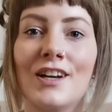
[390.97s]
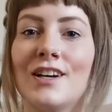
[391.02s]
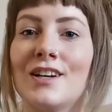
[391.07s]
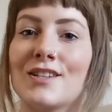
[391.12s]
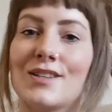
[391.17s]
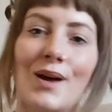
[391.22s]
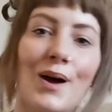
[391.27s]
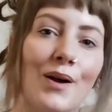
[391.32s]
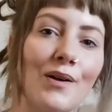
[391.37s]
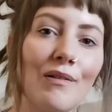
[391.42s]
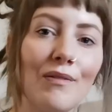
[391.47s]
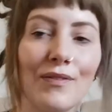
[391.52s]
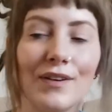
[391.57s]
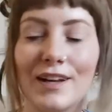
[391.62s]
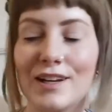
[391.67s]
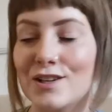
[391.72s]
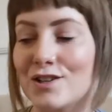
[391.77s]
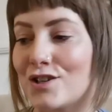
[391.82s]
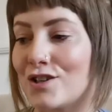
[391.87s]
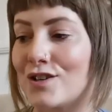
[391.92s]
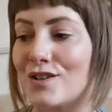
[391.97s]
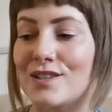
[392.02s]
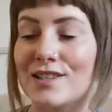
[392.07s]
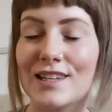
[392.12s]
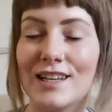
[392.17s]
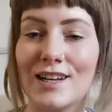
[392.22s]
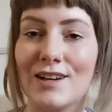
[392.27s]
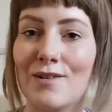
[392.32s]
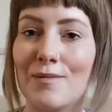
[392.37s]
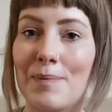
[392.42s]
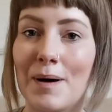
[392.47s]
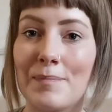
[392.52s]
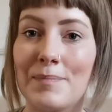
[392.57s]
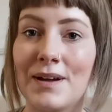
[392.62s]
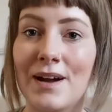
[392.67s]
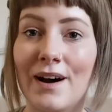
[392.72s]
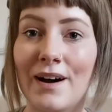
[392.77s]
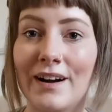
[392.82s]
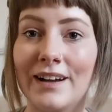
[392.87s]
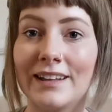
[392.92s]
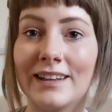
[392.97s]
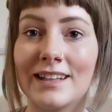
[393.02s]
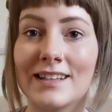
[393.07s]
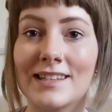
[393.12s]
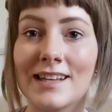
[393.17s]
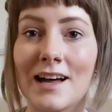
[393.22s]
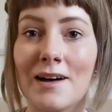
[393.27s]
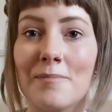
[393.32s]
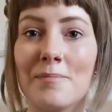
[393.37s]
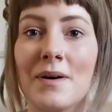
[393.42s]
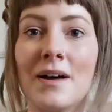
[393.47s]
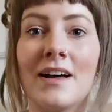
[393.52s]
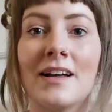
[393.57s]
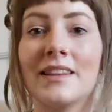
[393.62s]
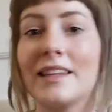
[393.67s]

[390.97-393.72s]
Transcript: So hopefully you should see your puppy eyeing this up.